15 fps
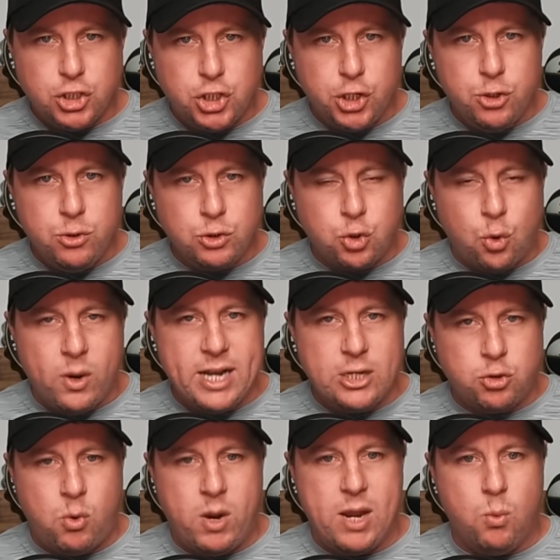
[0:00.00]
June
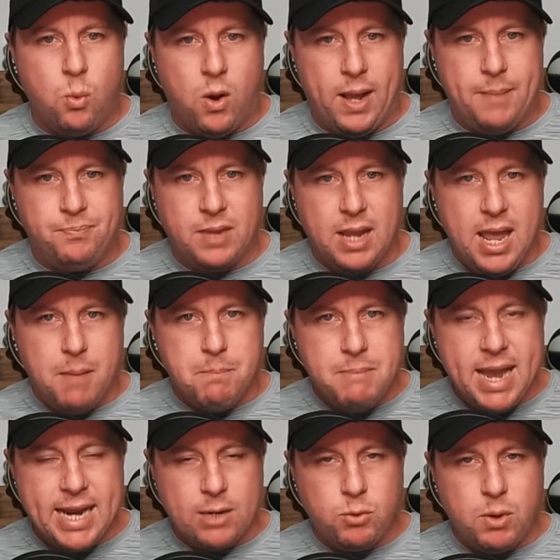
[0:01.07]
2021,
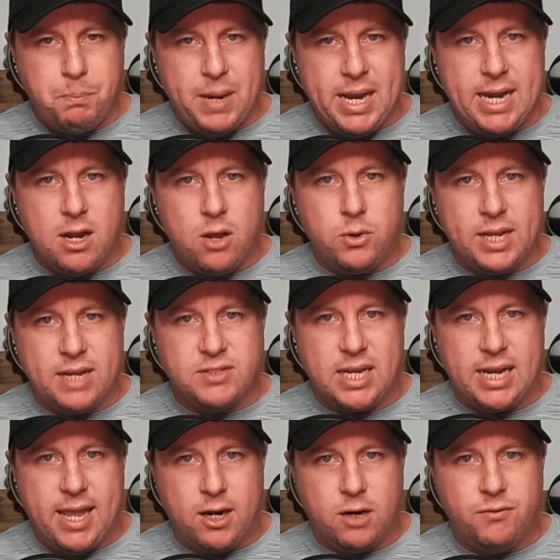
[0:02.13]
Megan Rapinoe gives
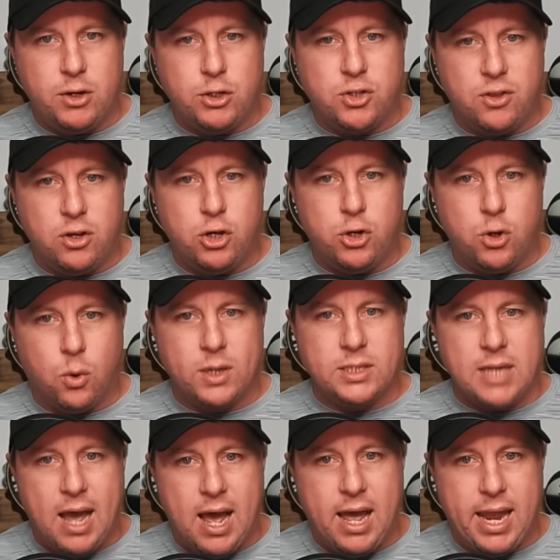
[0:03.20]
an interview to the New York
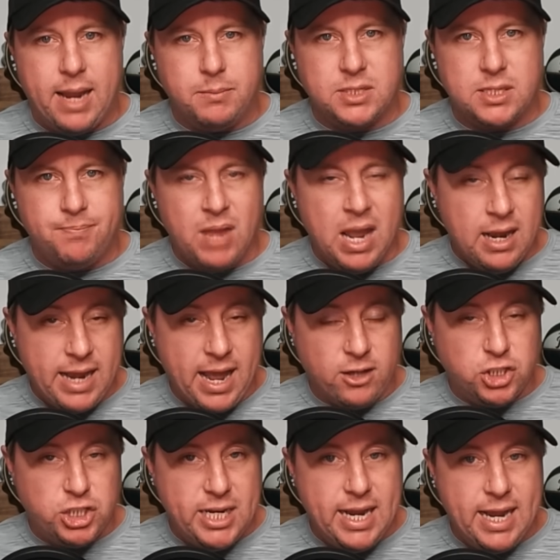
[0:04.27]
Times.
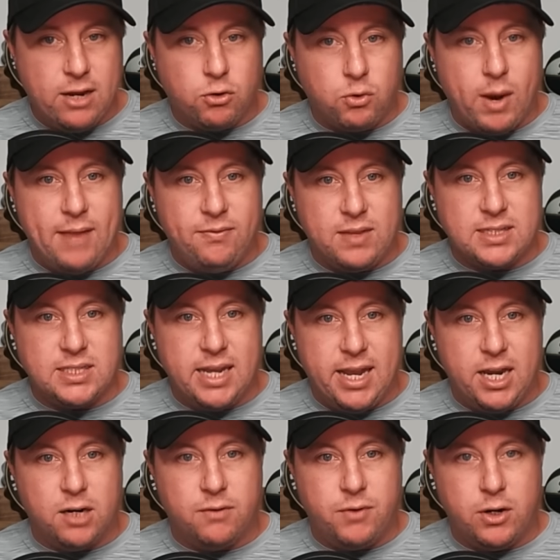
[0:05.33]
Now, she didn't grant this
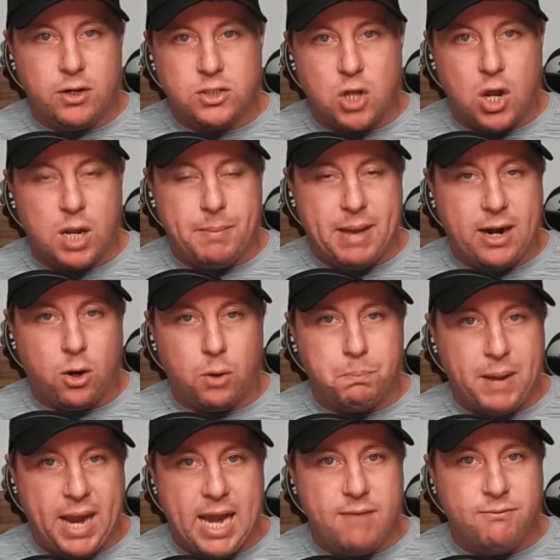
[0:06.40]
interview to talk about her
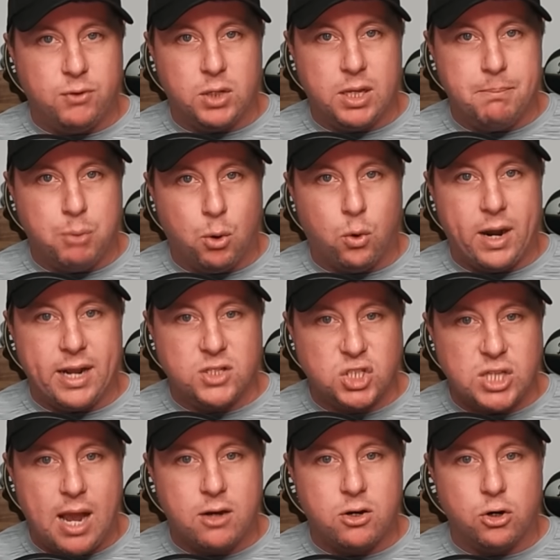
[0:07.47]
painfully boring
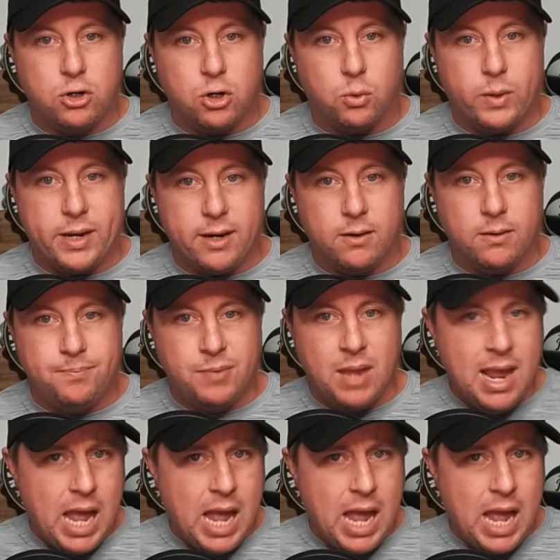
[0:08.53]
soccer career.